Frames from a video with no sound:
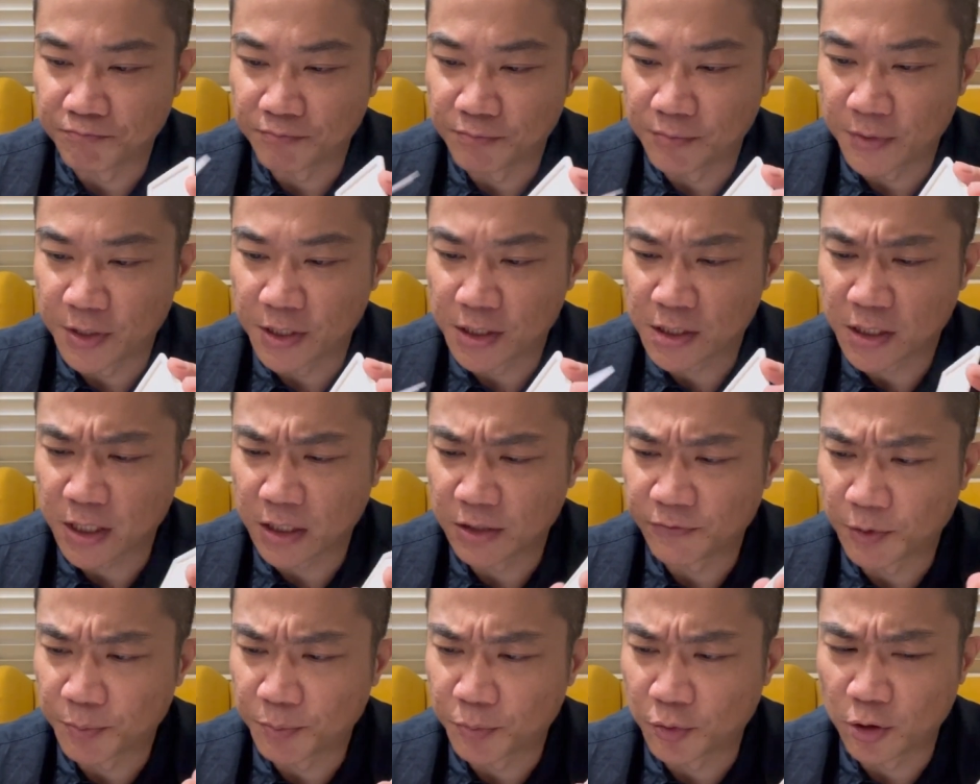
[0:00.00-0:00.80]
this
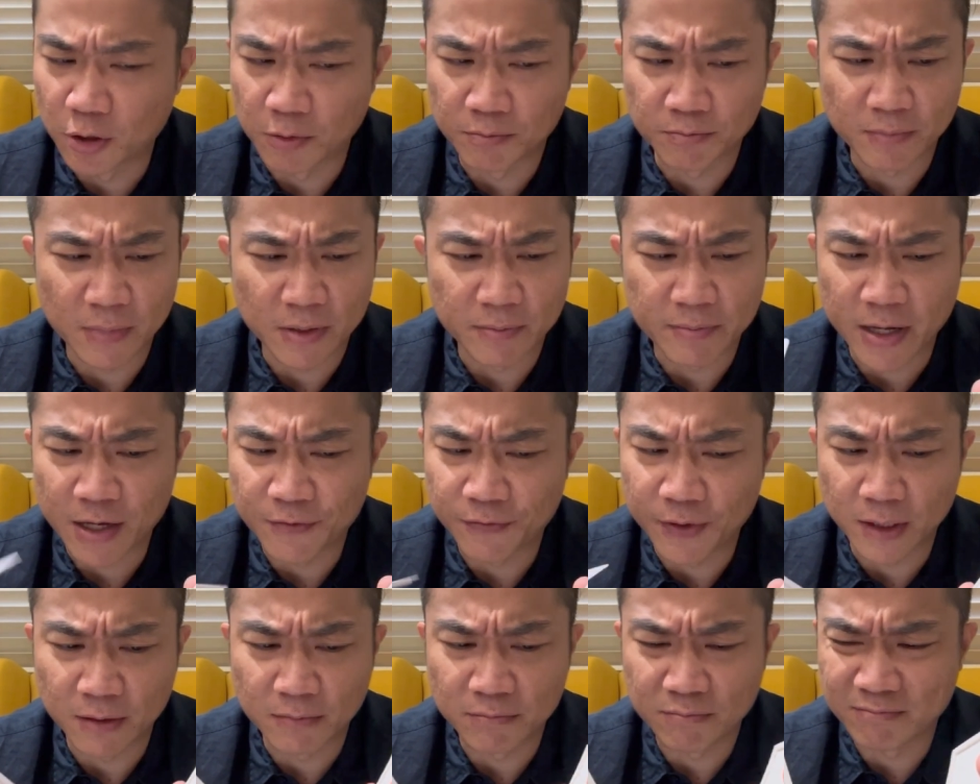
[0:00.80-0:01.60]
kind of a prop,
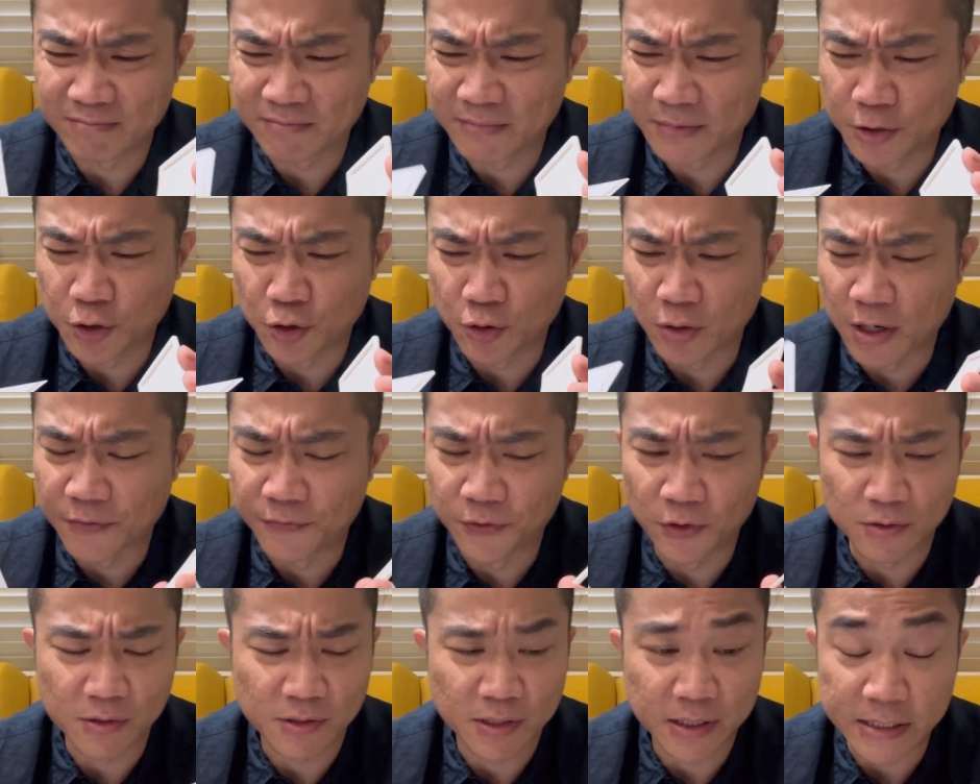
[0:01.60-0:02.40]
having, I've
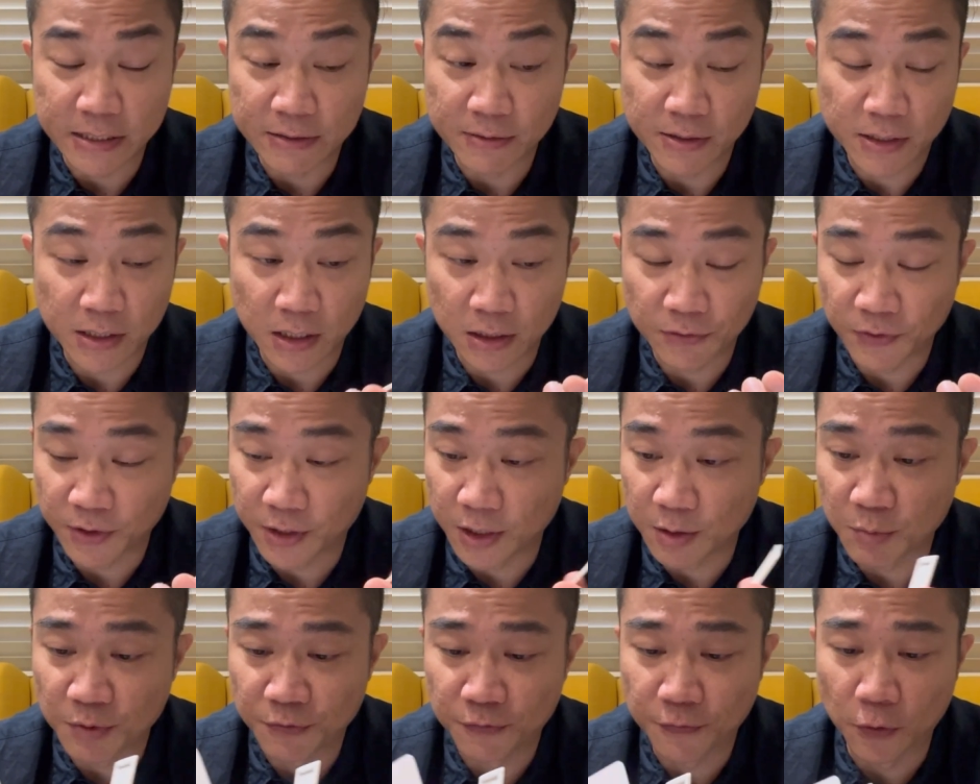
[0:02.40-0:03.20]
not seen this kind of a
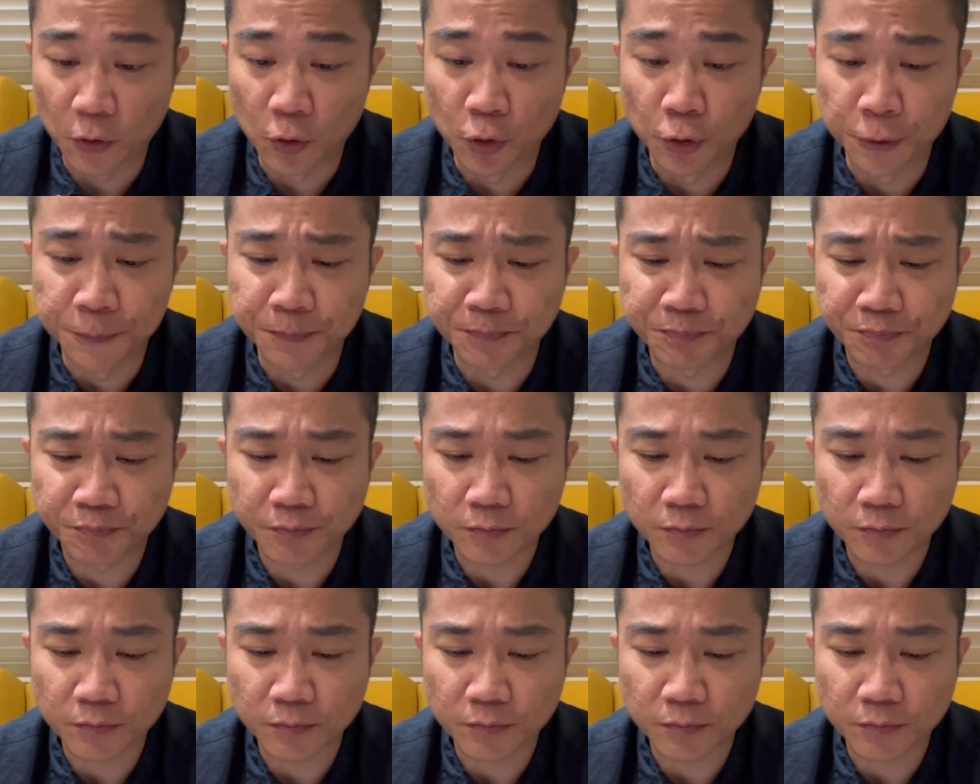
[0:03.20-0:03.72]
thing before,